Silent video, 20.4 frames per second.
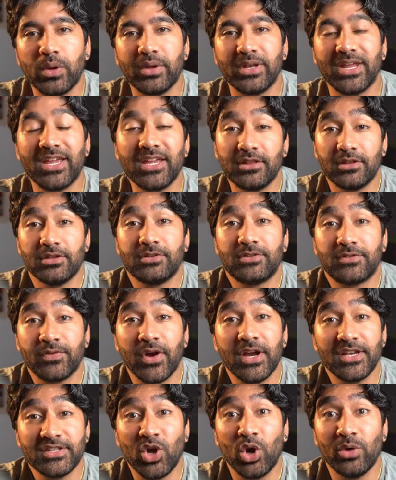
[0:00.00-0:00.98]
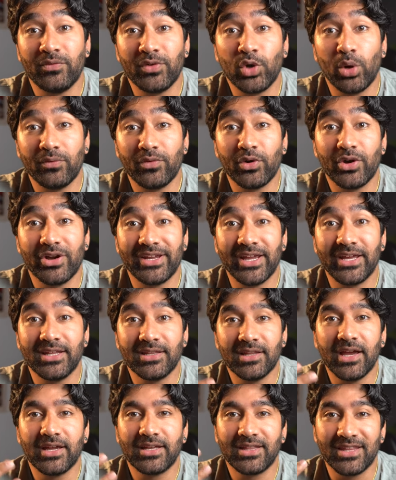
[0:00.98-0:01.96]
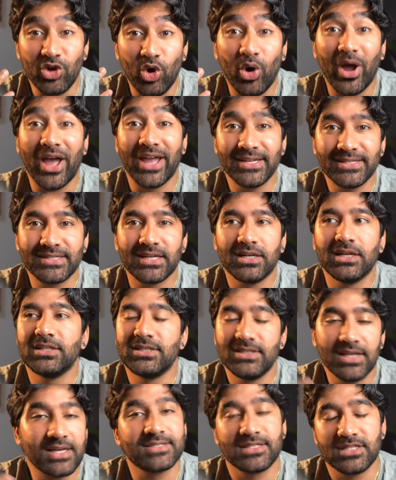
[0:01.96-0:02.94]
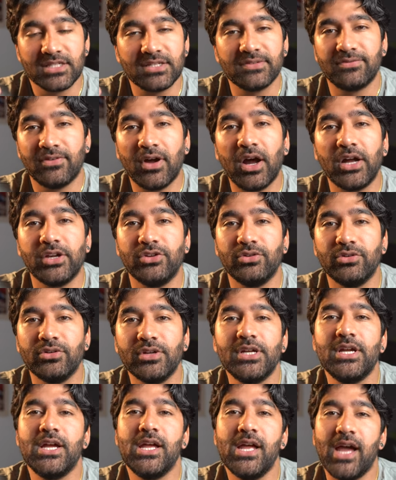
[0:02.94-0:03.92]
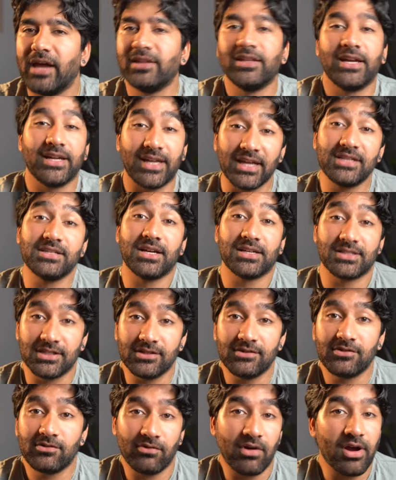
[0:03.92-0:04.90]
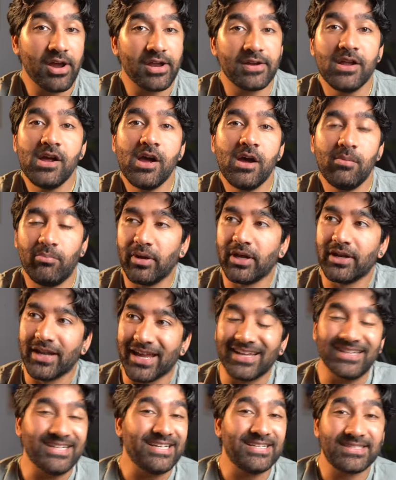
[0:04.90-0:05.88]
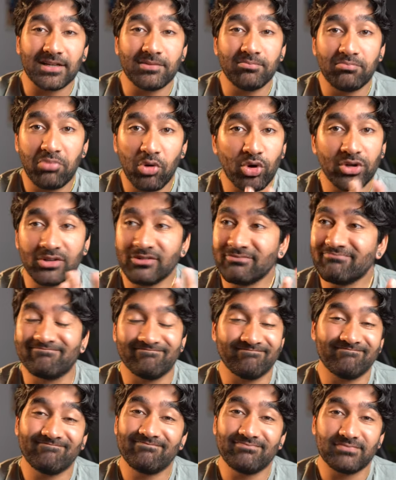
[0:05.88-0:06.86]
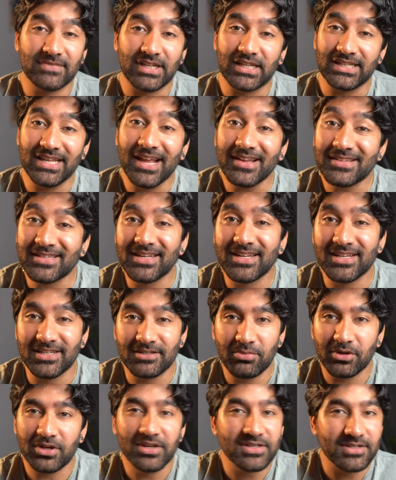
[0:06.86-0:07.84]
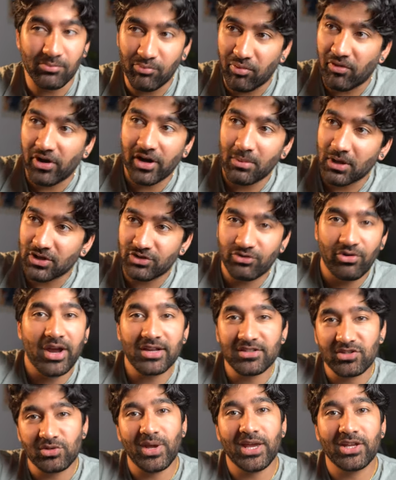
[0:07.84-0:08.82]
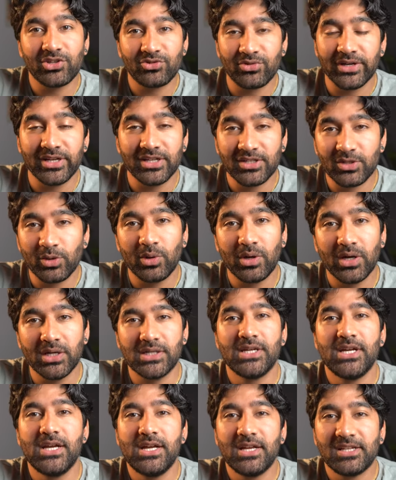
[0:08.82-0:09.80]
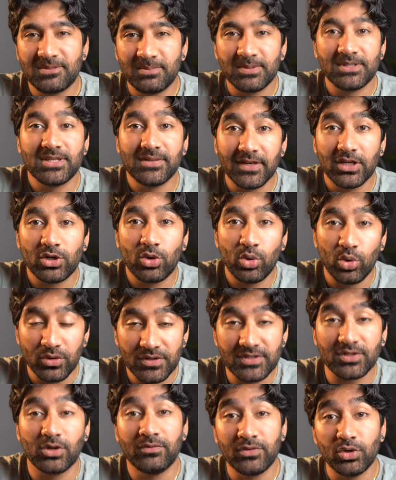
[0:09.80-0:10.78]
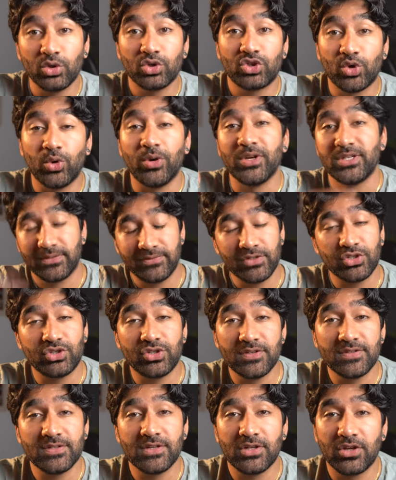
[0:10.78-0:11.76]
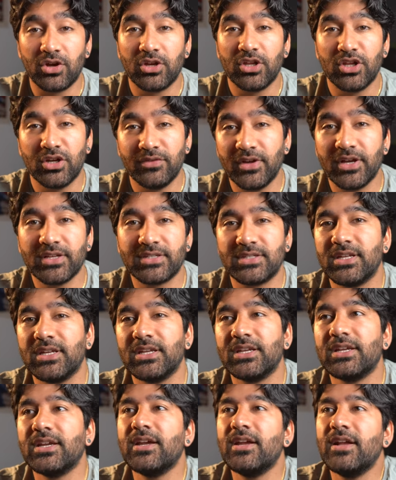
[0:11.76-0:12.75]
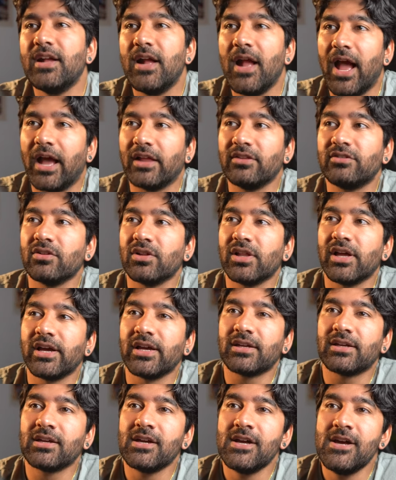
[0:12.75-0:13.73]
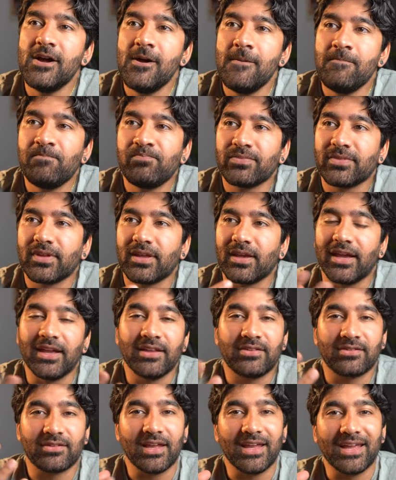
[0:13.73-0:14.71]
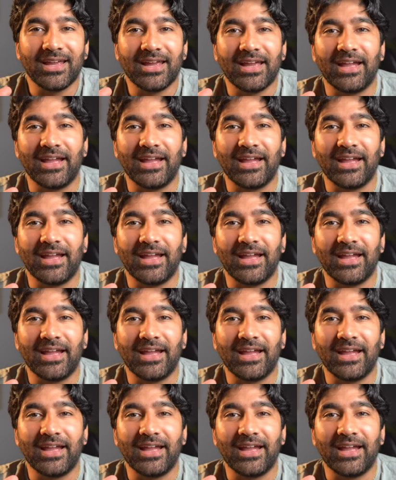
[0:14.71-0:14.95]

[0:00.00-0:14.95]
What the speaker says: we'd hear this phrase over and over again, like your ATAR doesn't define you. And like, it doesn't, right? But is it important? Yes, it is, because it pretty much grants you entry into a specific course of your choice if you're choosing to go to university. And so like, it's